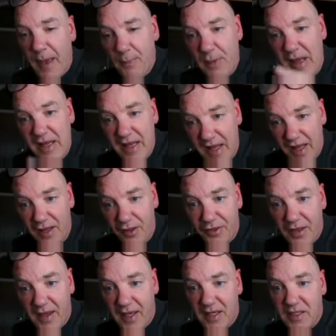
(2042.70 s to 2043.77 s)
might be little
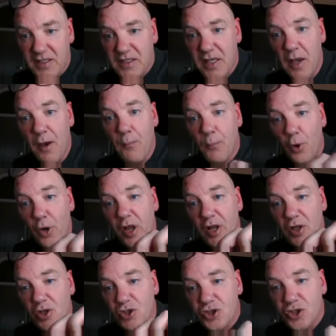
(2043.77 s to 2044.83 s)
things, but
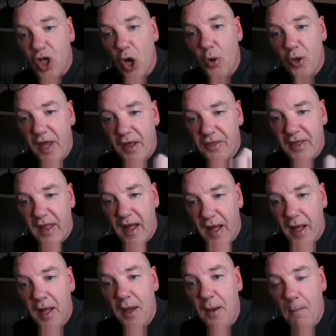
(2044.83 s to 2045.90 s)
it'll show you
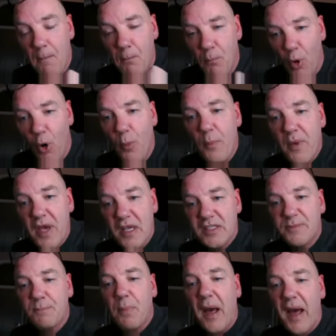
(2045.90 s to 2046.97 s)
that mum
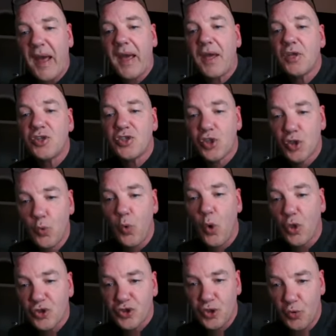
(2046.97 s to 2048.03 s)
is back to
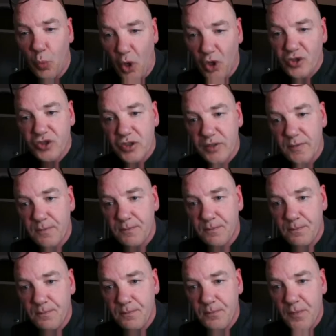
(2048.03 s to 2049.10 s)
what she was.
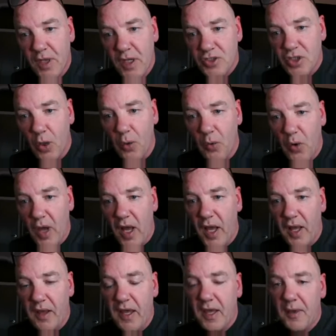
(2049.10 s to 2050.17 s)
So
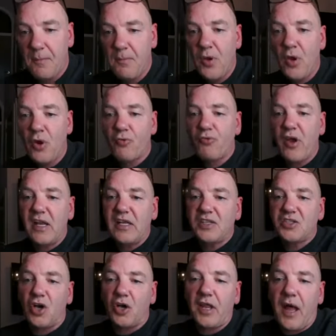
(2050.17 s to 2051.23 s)
really
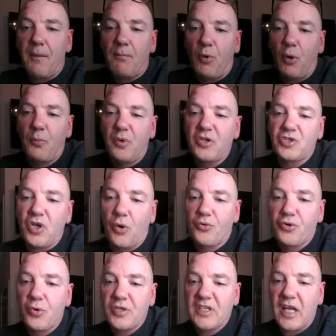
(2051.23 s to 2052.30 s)
sorry that mum is
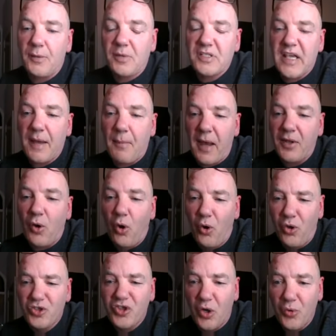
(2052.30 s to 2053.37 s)
going through a terrible time, and
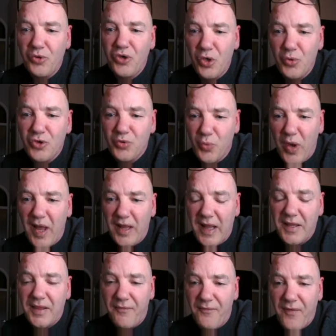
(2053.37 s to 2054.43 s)
also you as well
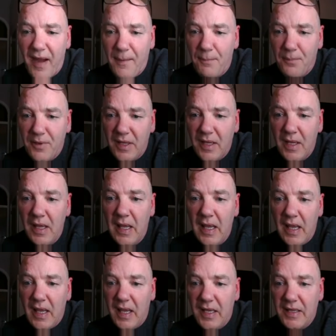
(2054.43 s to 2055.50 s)
and the family
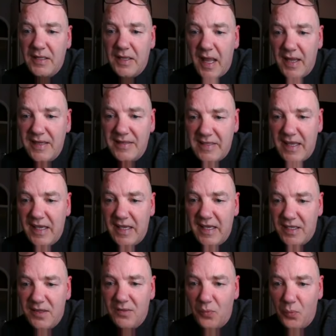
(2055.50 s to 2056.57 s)
in
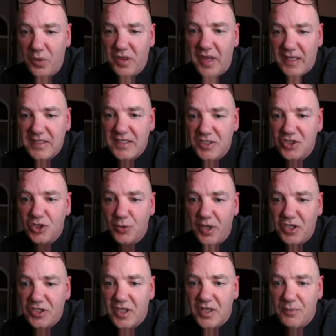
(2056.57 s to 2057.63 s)
dealing with that
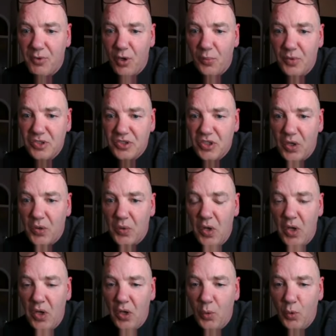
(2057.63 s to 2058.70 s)
situation at the moment.
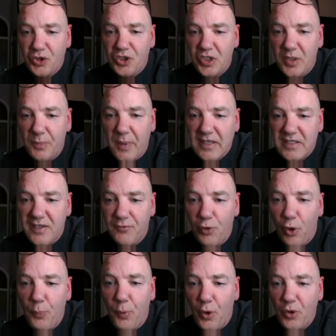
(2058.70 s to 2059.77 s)
So wish you the best of
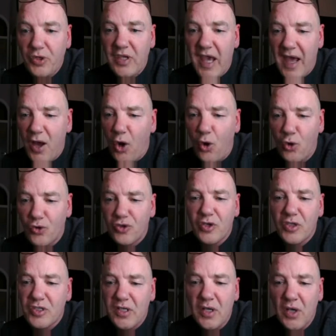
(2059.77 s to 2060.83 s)
luck. But yeah,
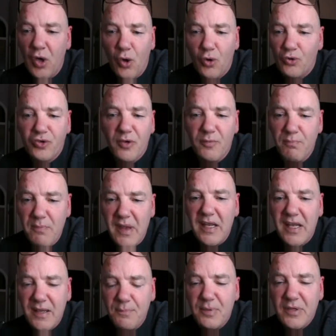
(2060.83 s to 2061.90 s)
100
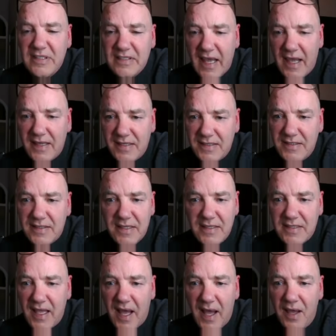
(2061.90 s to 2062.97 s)
million%
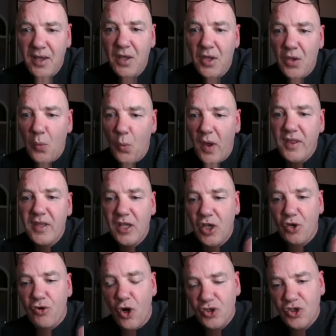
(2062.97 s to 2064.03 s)
is that when they
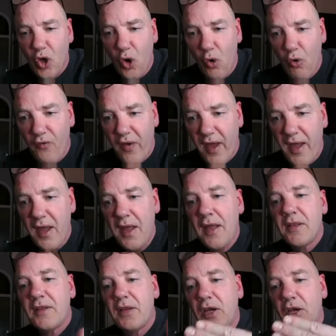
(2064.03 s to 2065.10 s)
cross over,
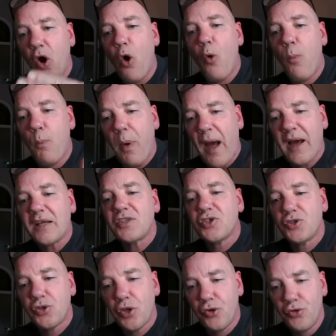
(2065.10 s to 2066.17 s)
they go back
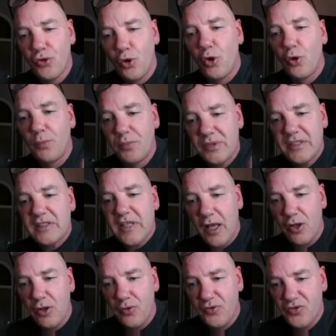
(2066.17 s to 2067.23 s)
to the normal
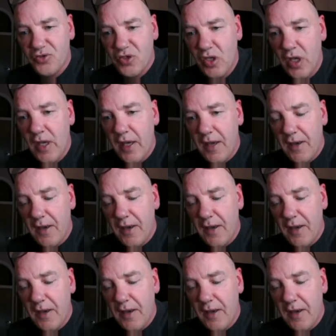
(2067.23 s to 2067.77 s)
selves.